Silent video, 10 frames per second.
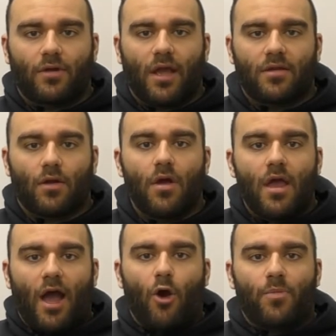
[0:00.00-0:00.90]
Okay, so
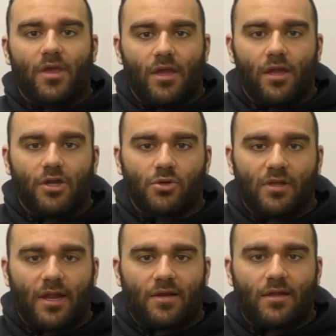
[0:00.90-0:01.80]
I hope you
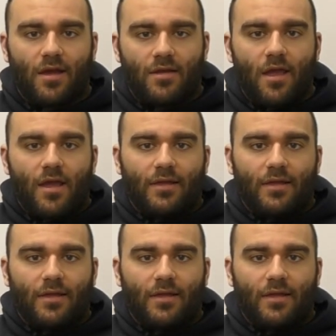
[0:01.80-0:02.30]
enjoy that exercise.